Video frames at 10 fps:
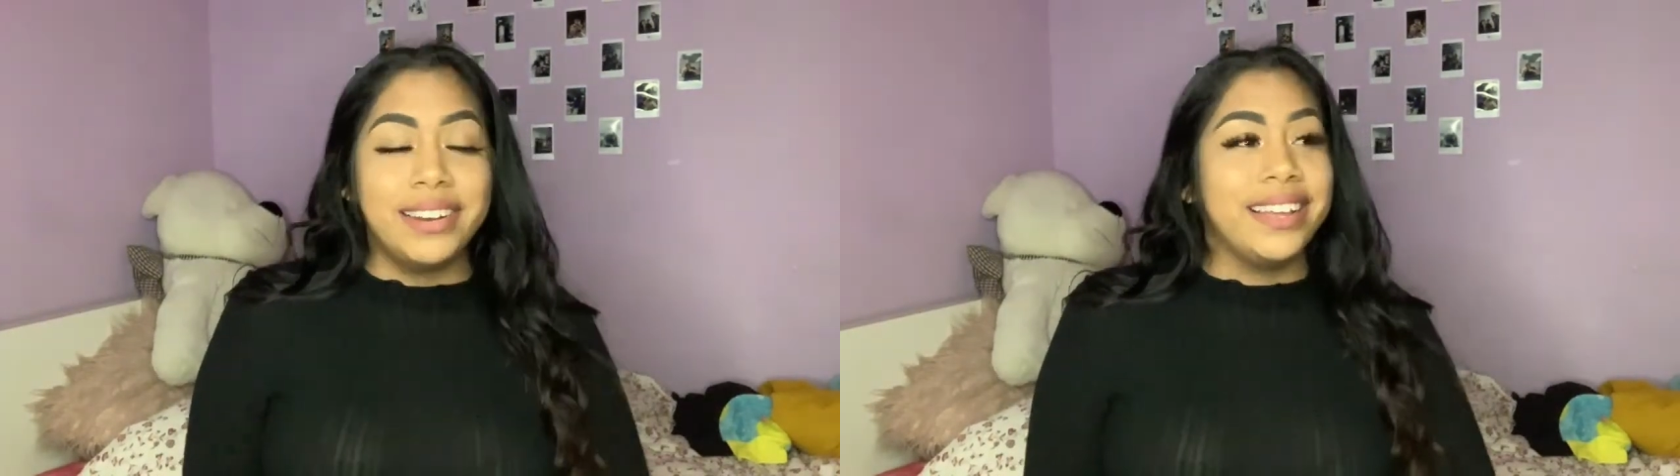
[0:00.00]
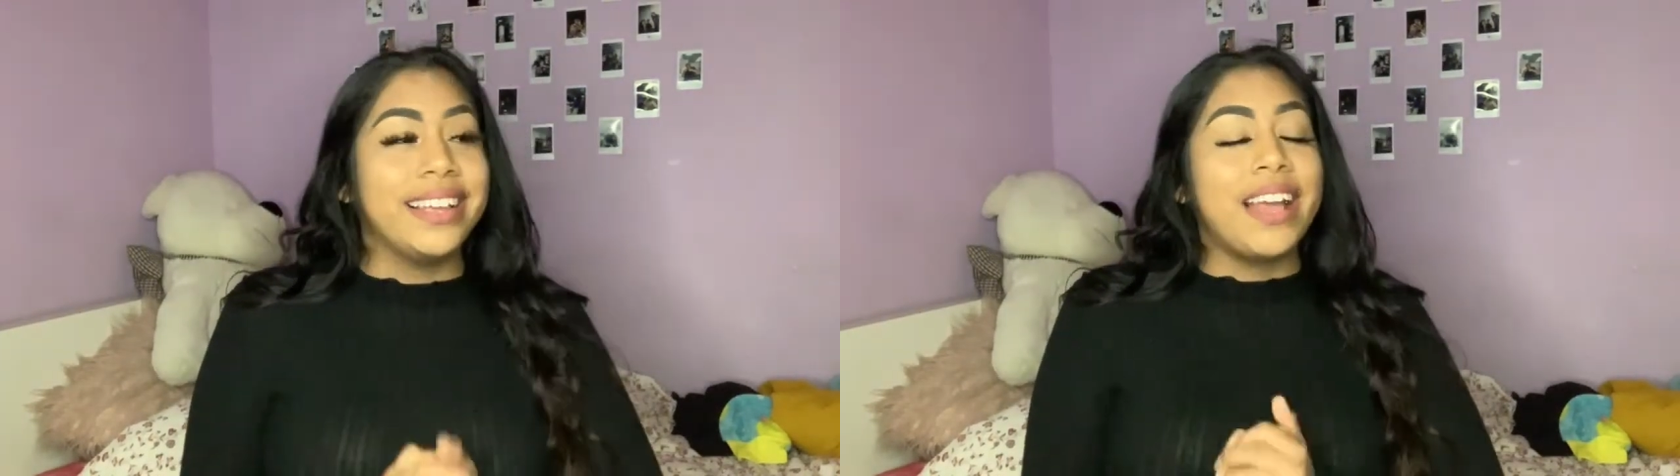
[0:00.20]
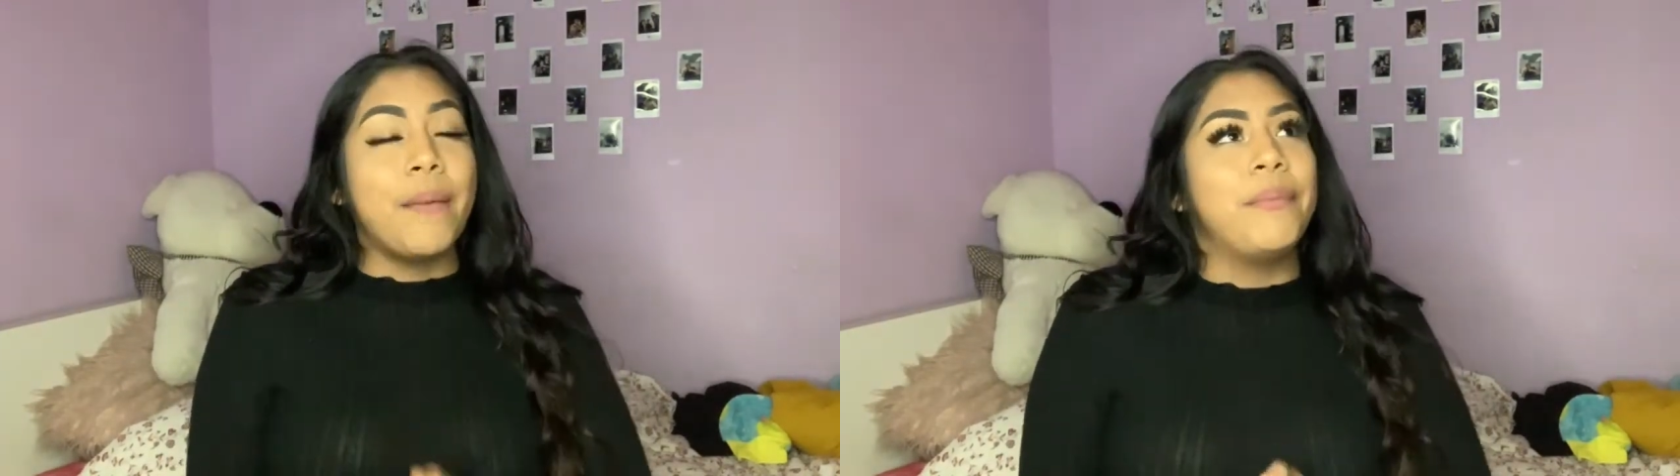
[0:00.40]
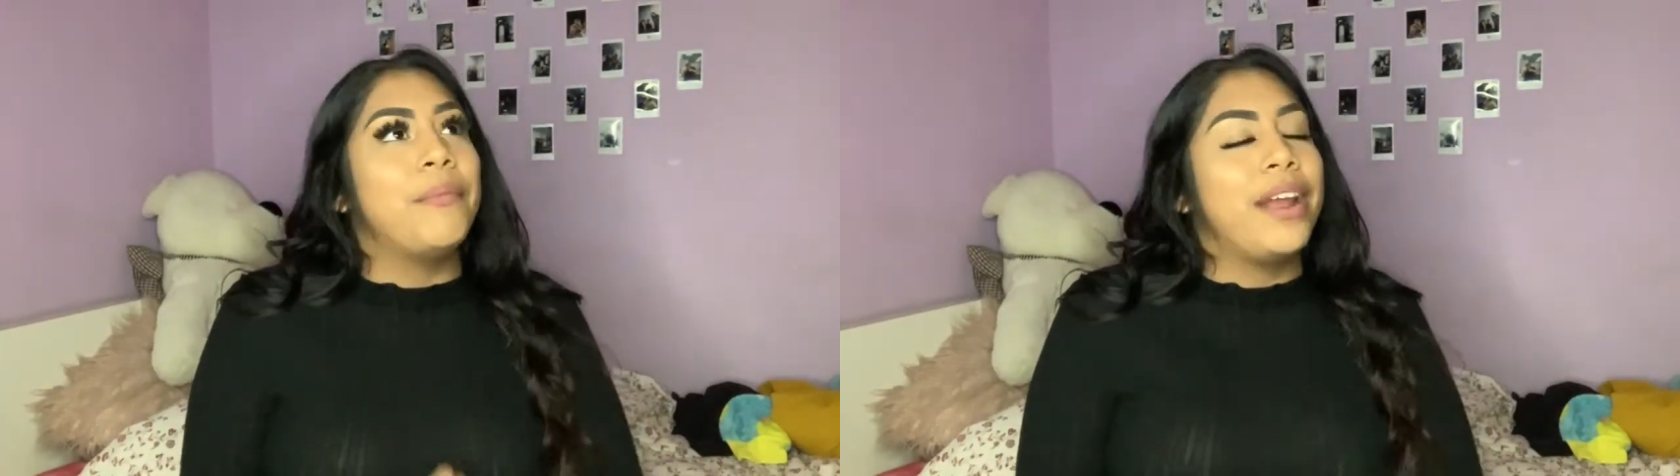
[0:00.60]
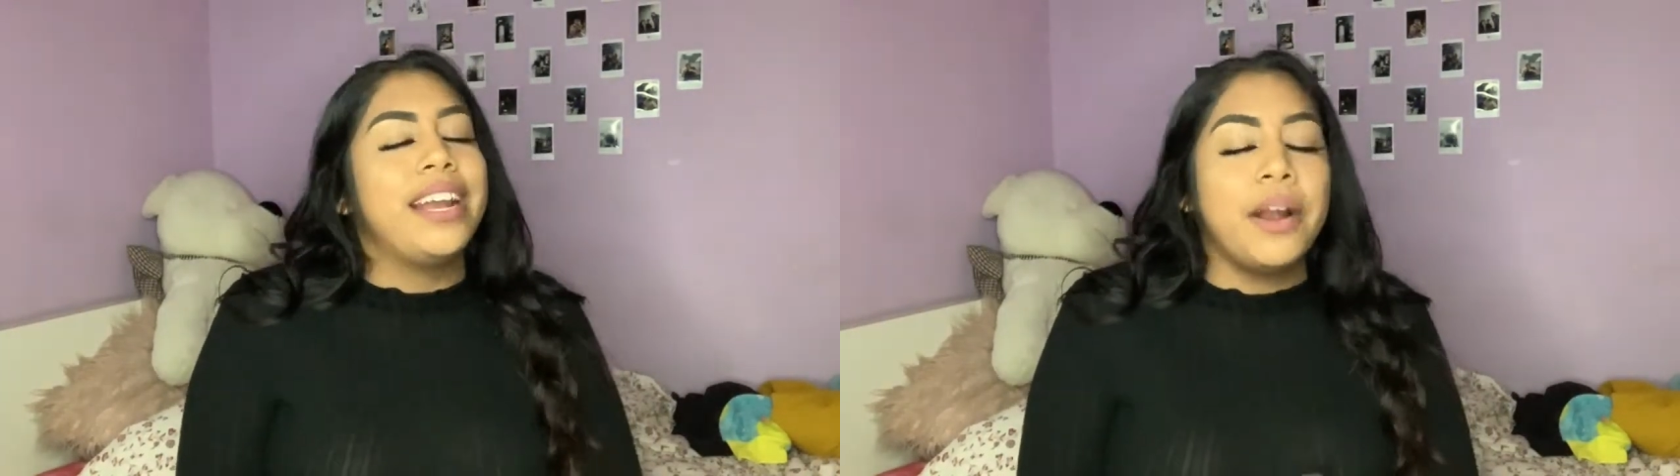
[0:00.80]
And, like, I'm
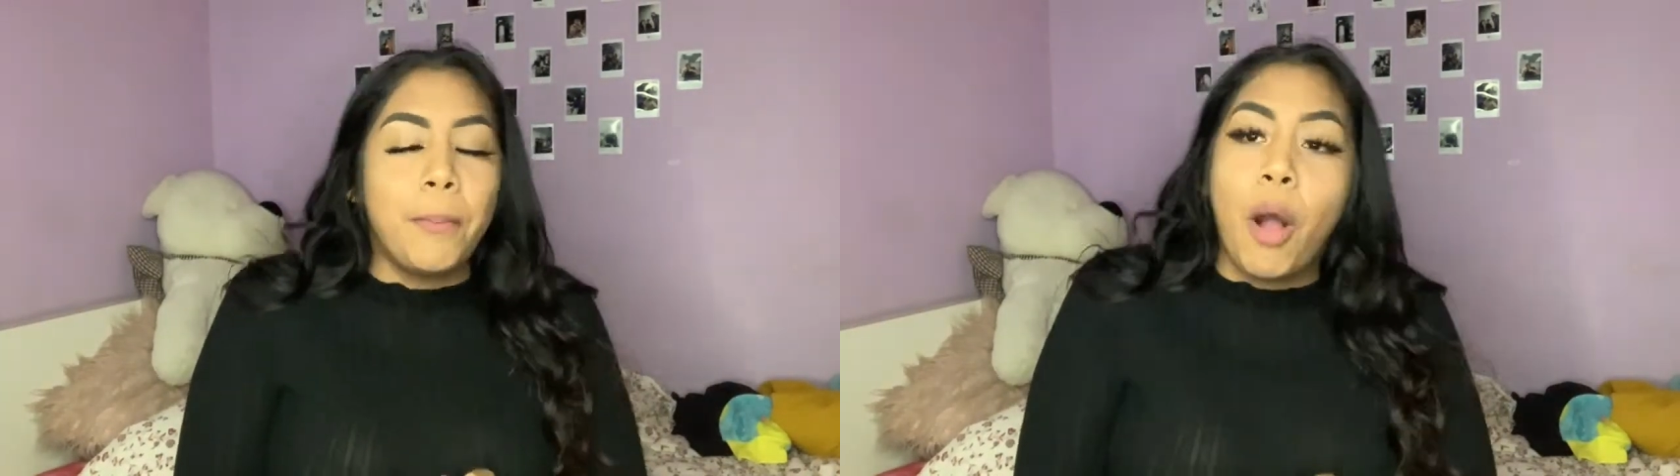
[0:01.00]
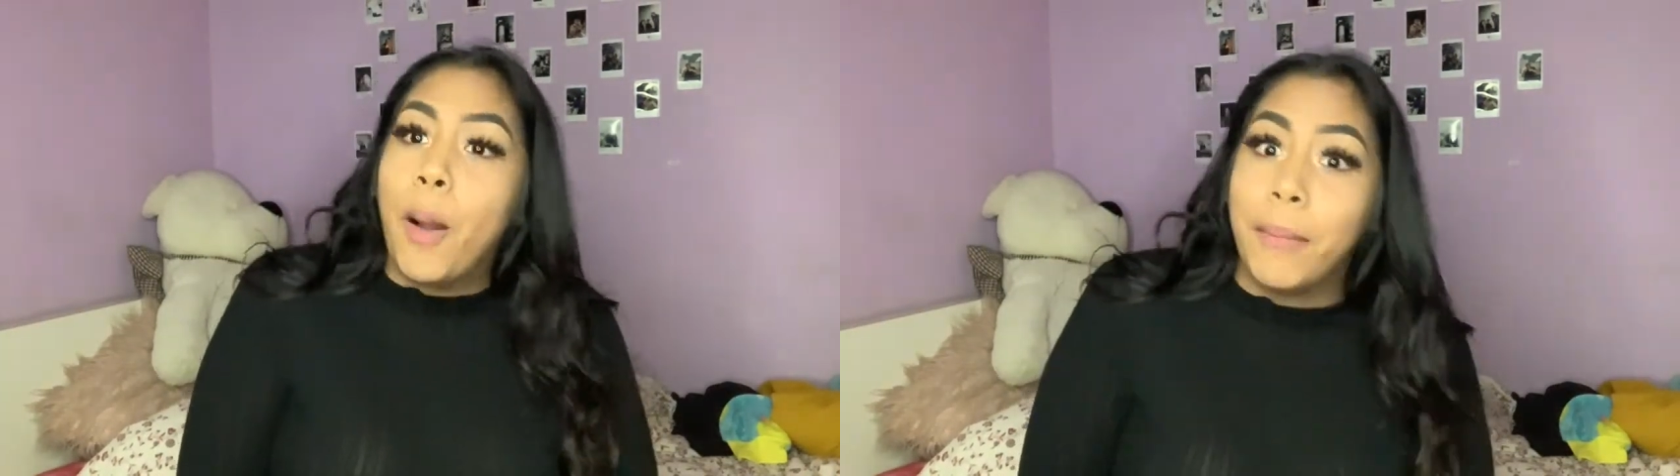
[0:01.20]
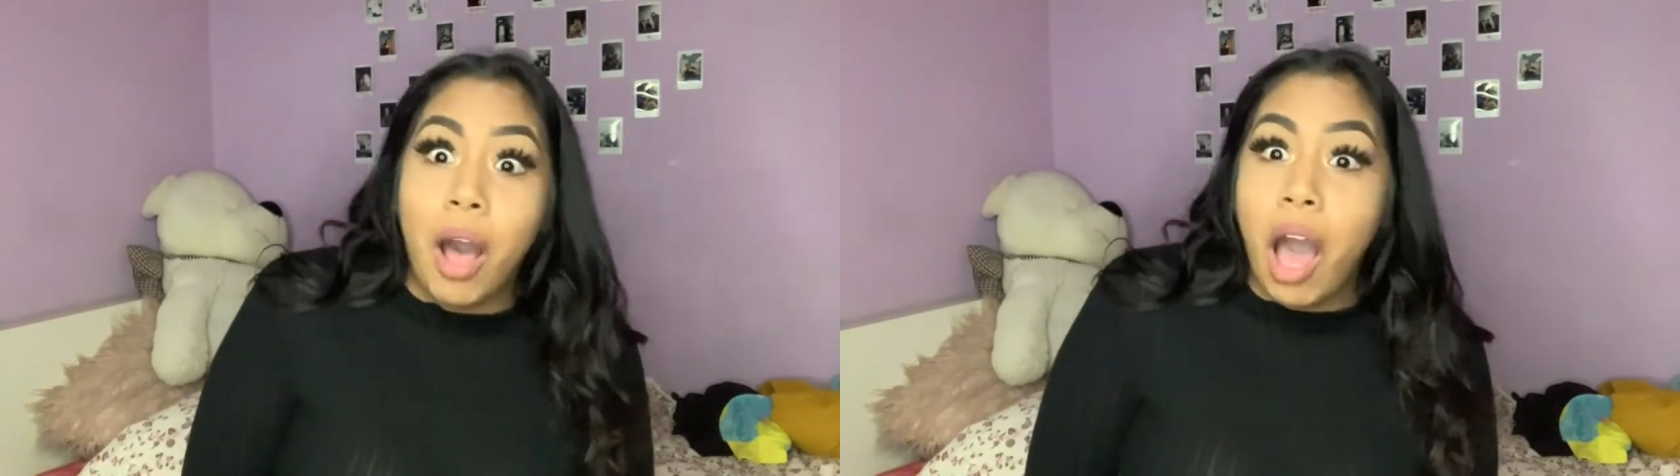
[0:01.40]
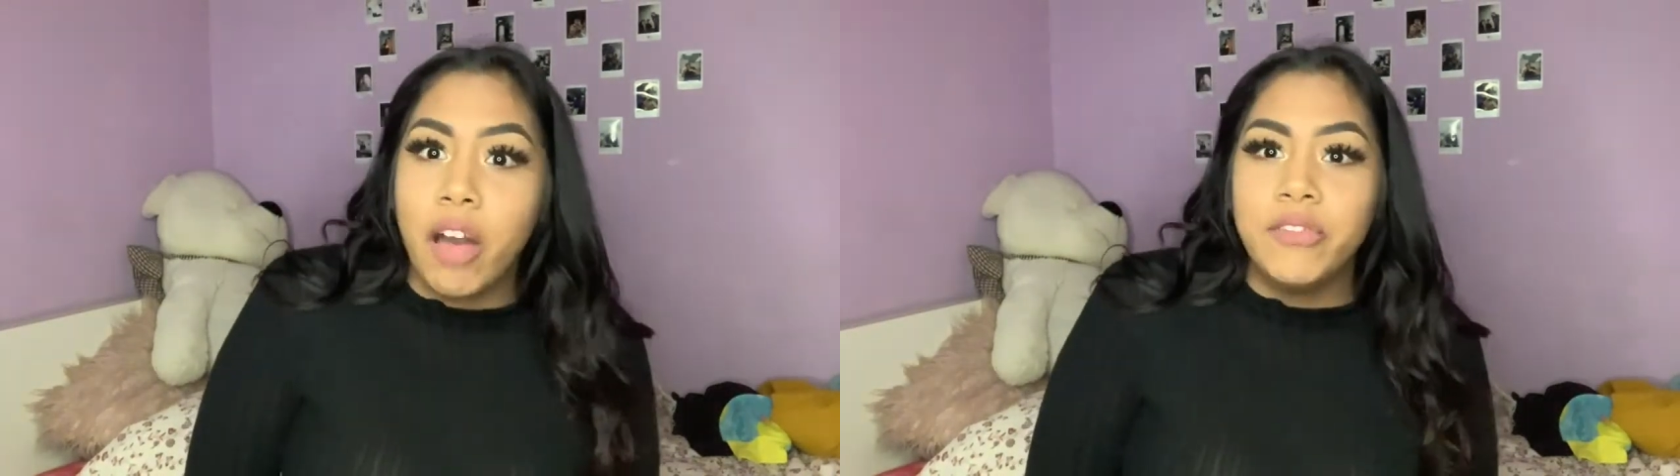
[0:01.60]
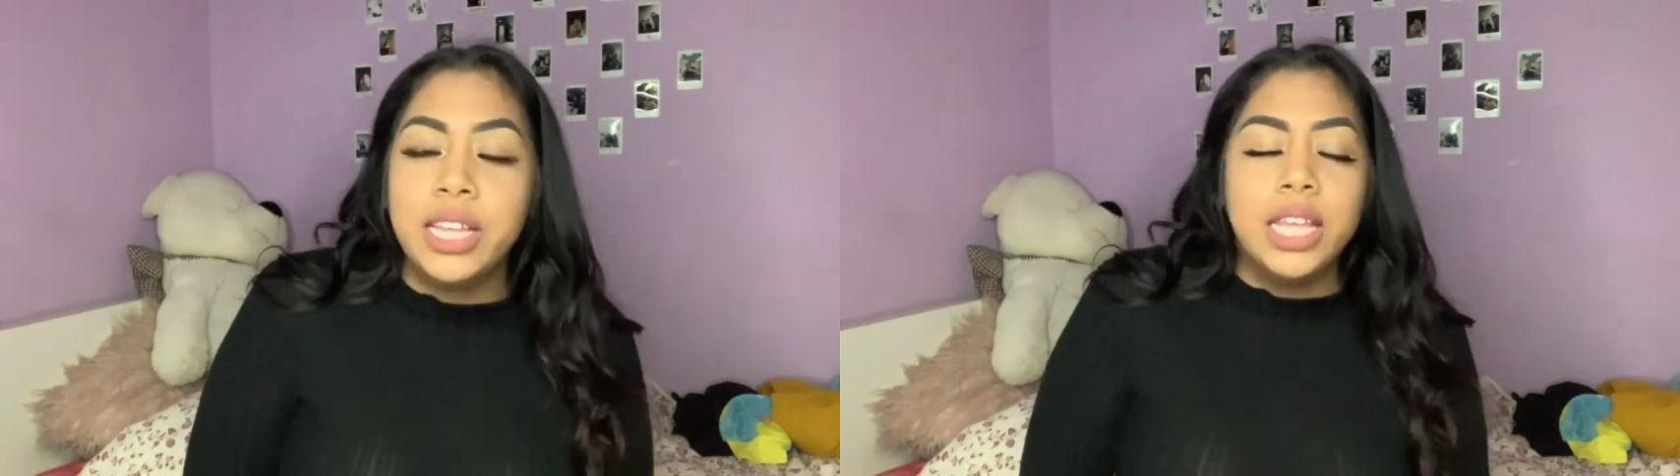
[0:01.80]
ready to pop off.